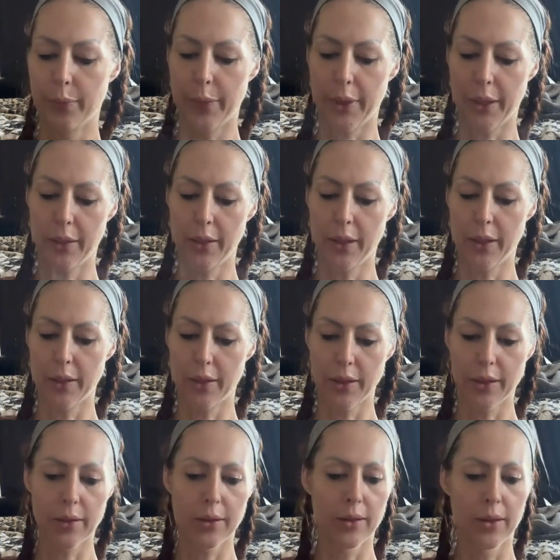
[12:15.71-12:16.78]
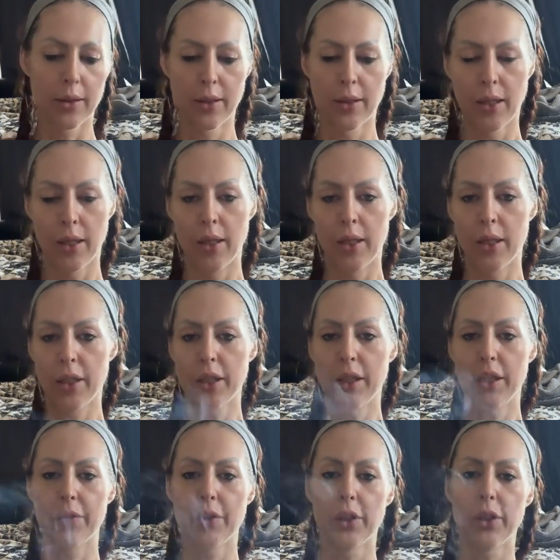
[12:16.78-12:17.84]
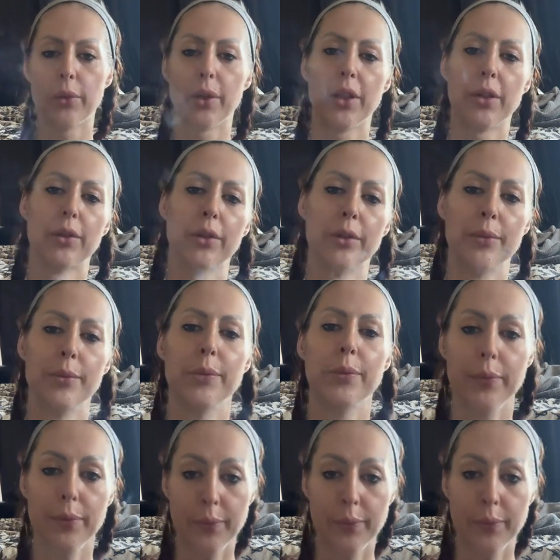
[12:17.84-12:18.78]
but it's just giving you a little